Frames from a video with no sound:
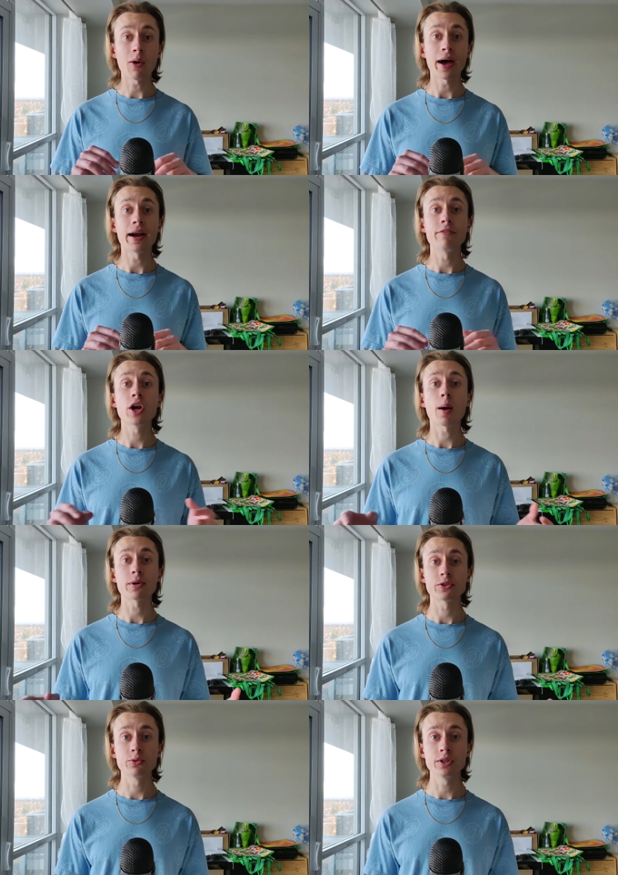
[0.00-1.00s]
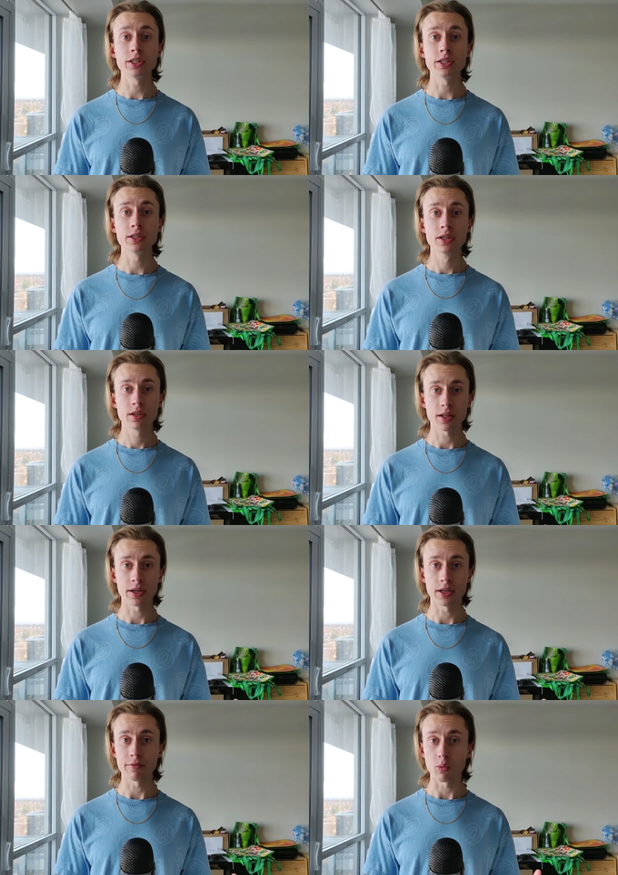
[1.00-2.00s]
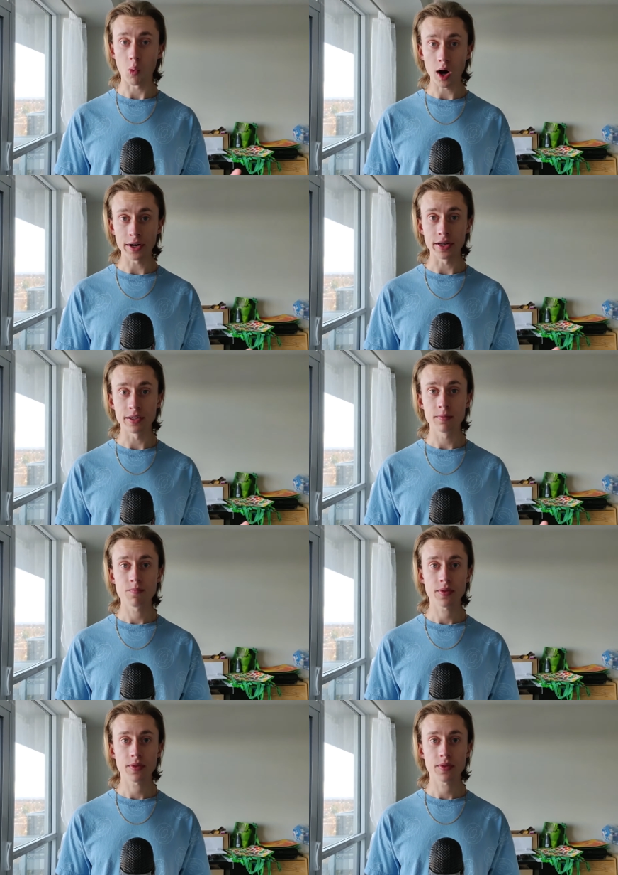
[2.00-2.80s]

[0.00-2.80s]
had every opportunity that he ever wanted,